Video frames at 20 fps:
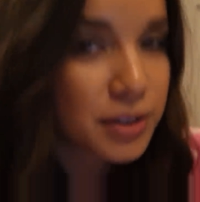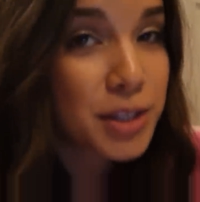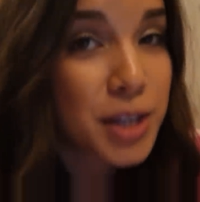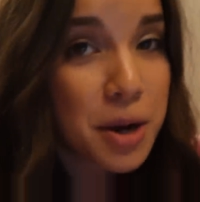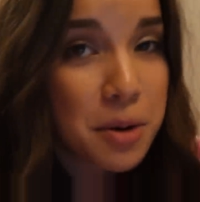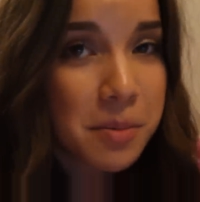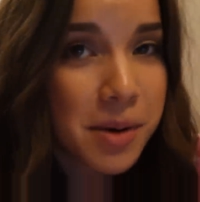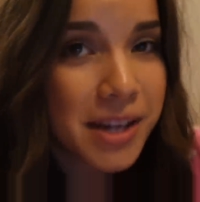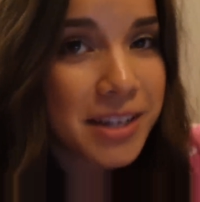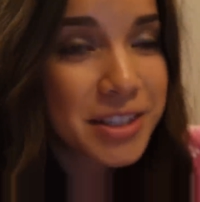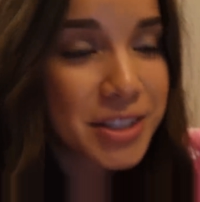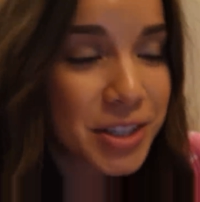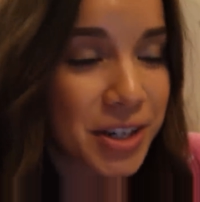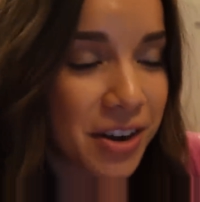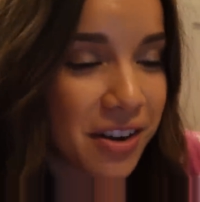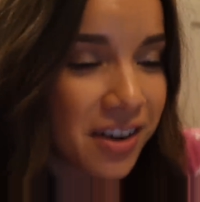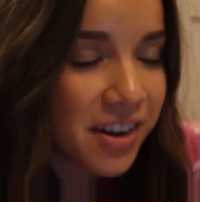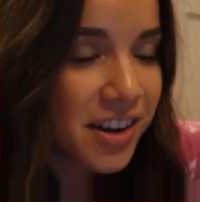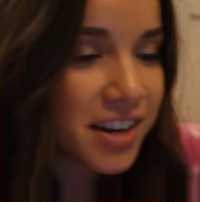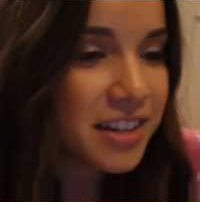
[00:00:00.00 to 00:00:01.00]
so much
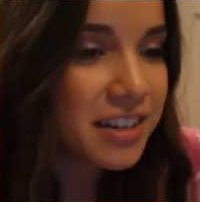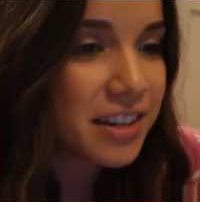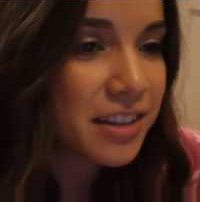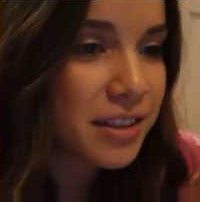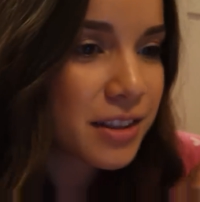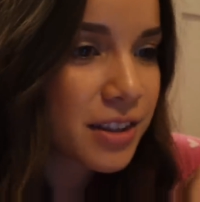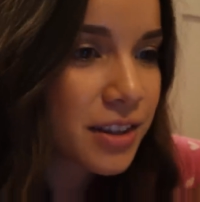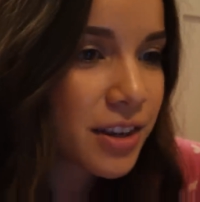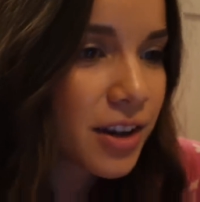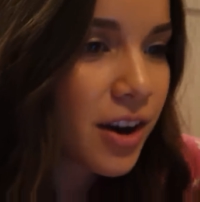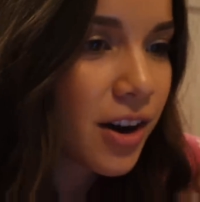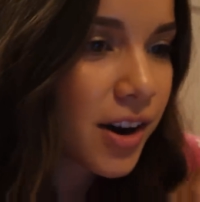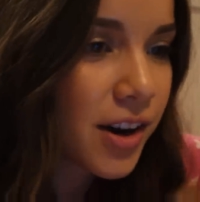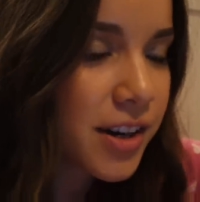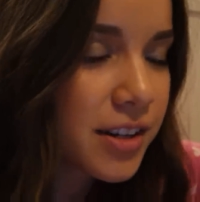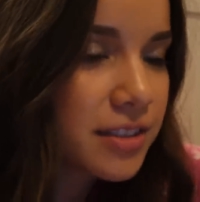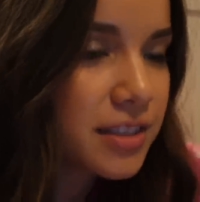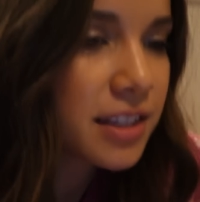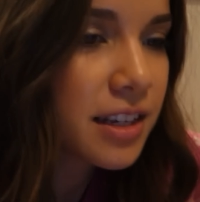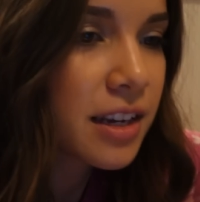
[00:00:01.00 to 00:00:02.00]
on the
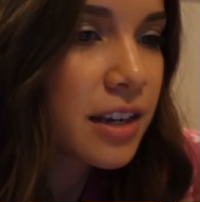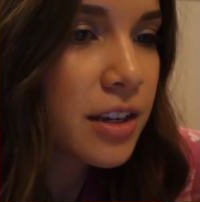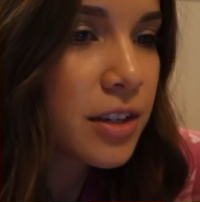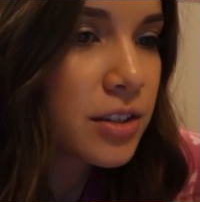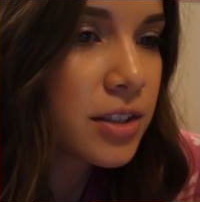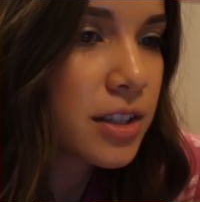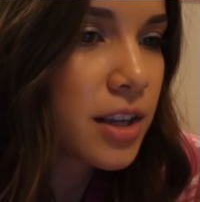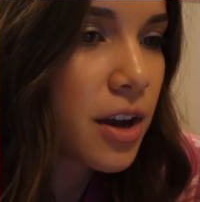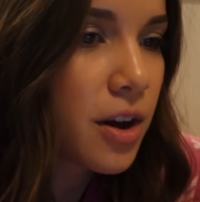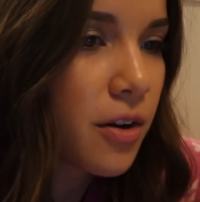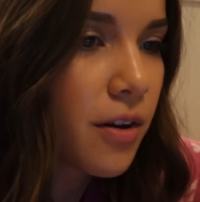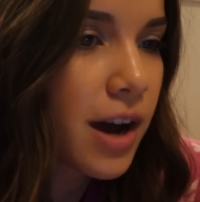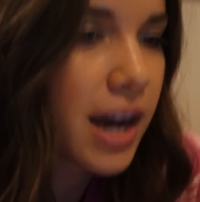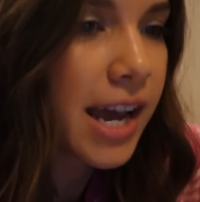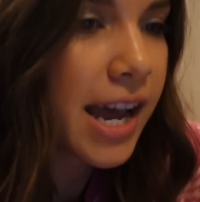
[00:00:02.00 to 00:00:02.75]
cards. So I